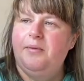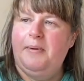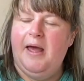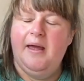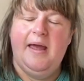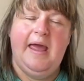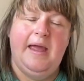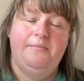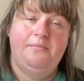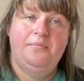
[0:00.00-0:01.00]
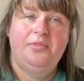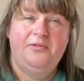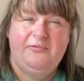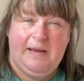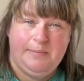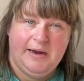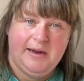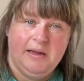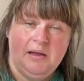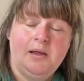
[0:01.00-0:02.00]
the
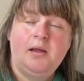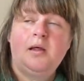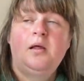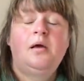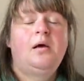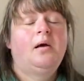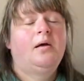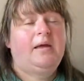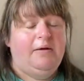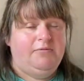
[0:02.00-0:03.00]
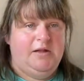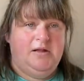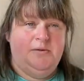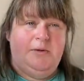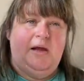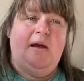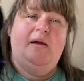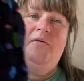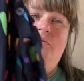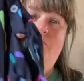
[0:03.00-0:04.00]
fabric gifted to me
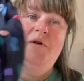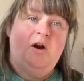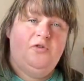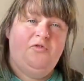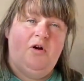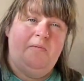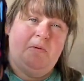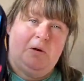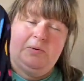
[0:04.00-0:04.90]
in return for a blog